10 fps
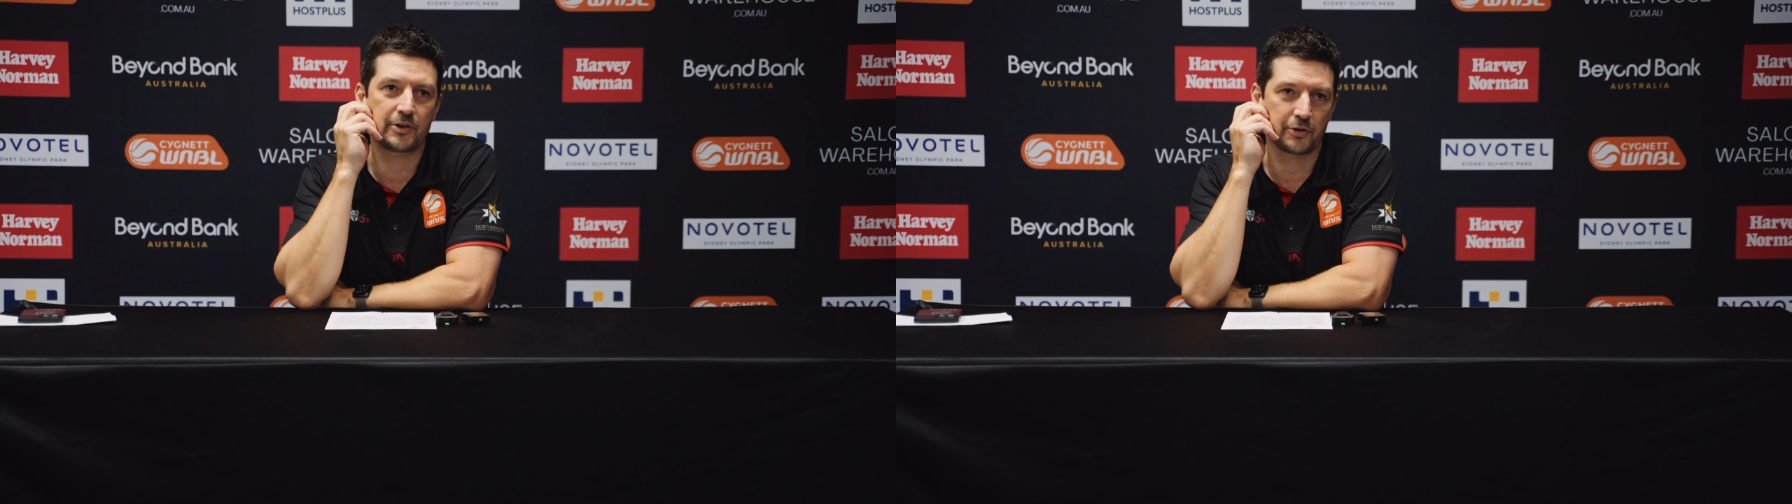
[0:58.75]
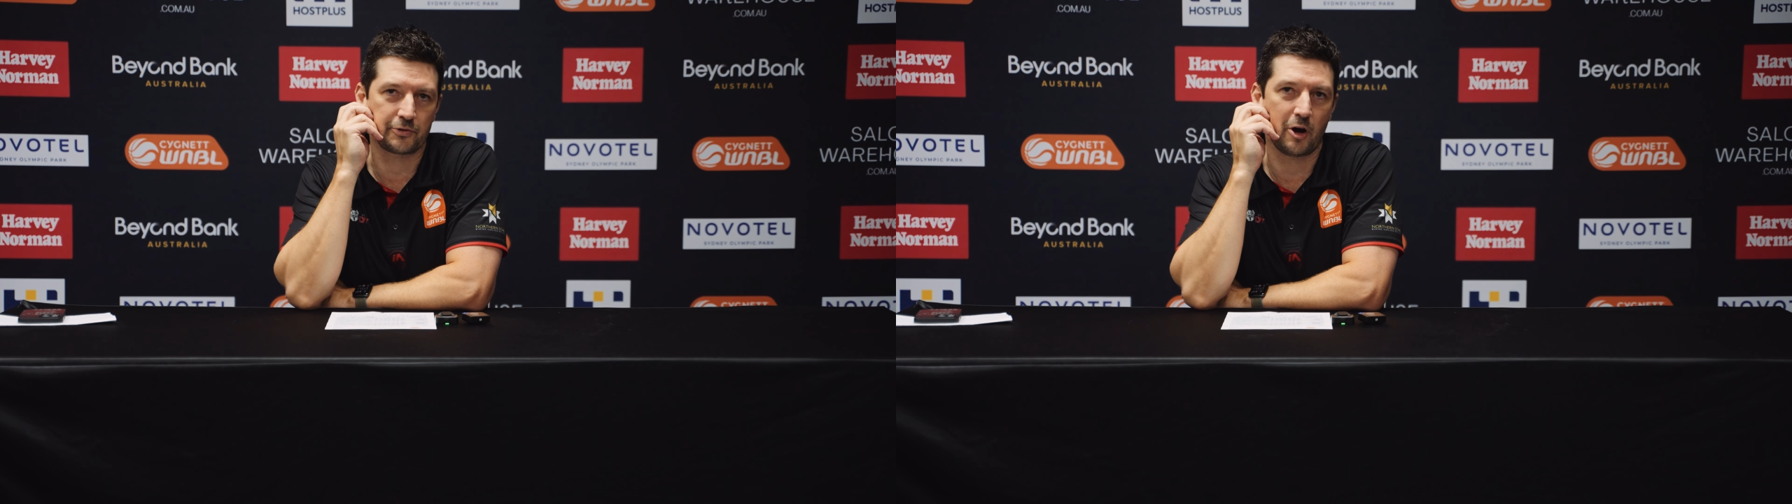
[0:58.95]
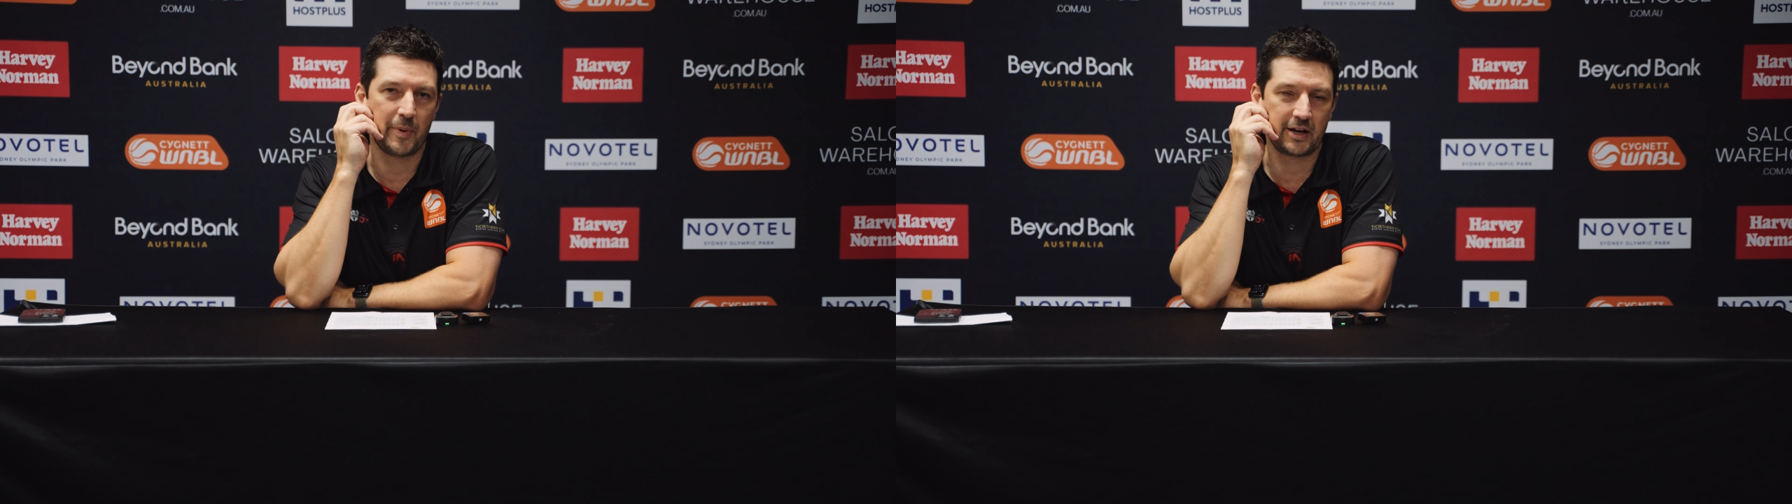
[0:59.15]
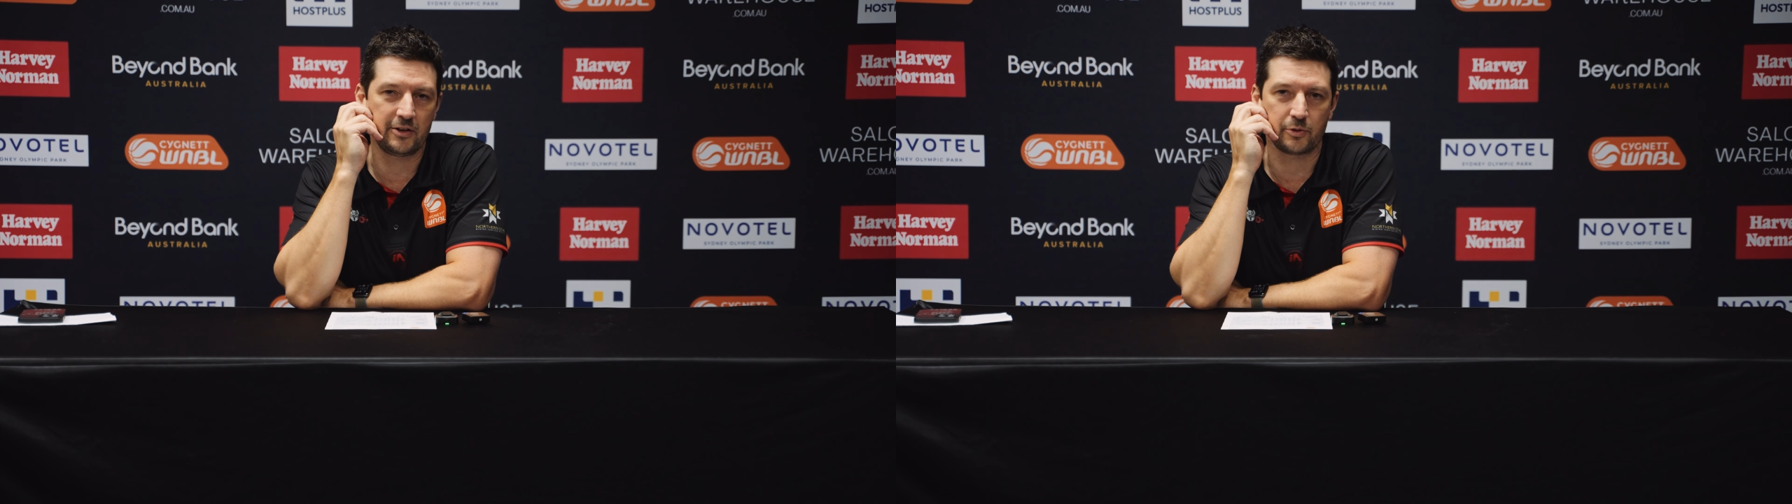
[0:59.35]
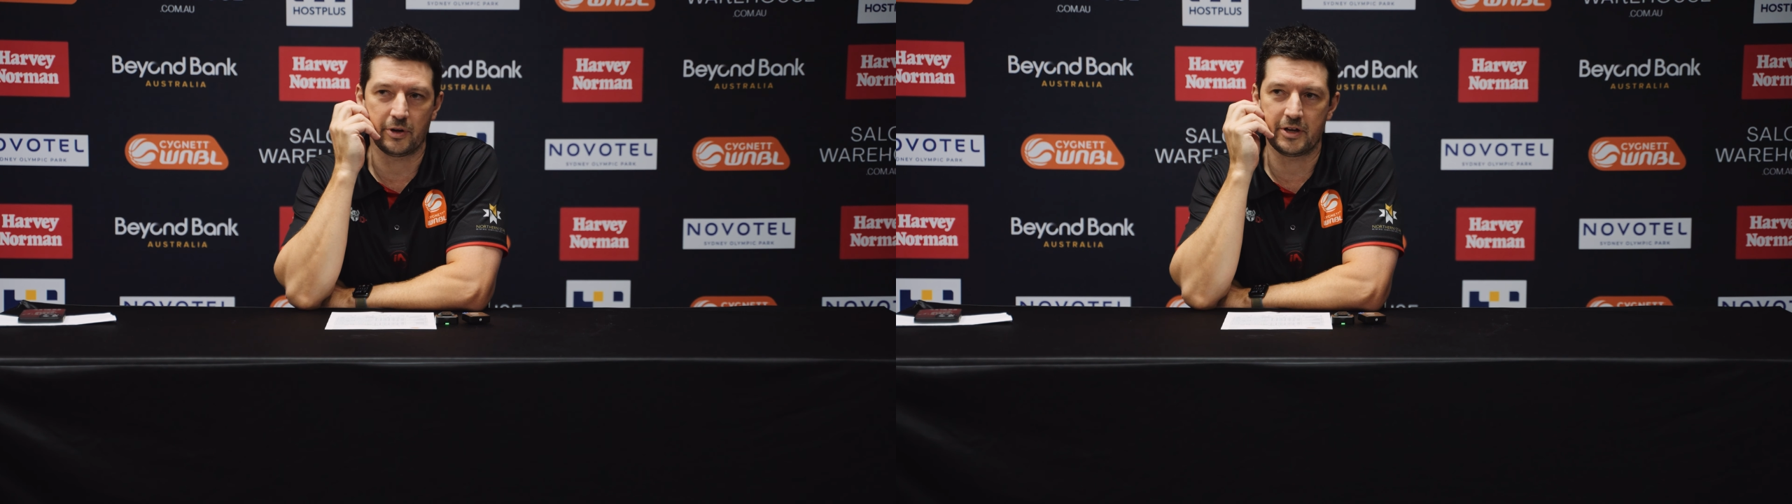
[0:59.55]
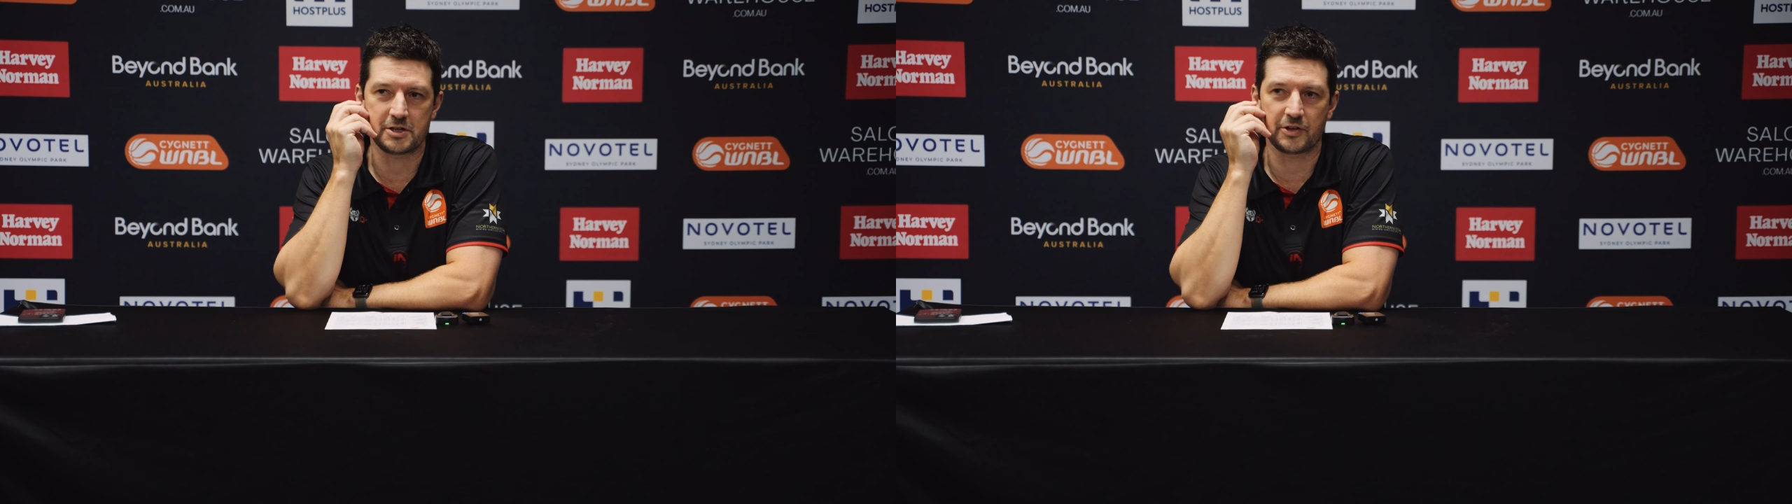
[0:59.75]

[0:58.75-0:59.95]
ourselves right back into it and then